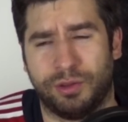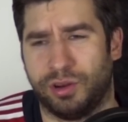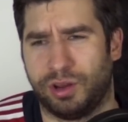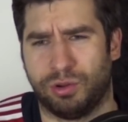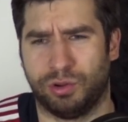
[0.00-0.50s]
And
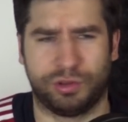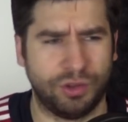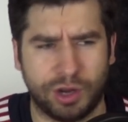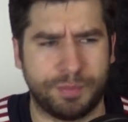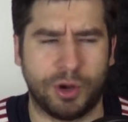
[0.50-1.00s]
they're like, oh,
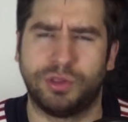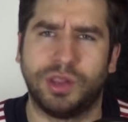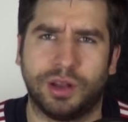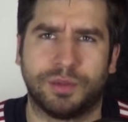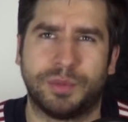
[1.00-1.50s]
it's not about
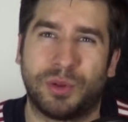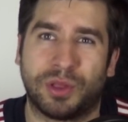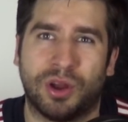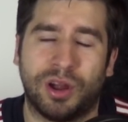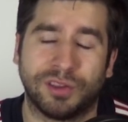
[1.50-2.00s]
the anthem,
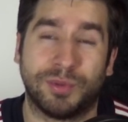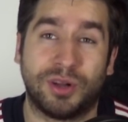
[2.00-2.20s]
about the cause.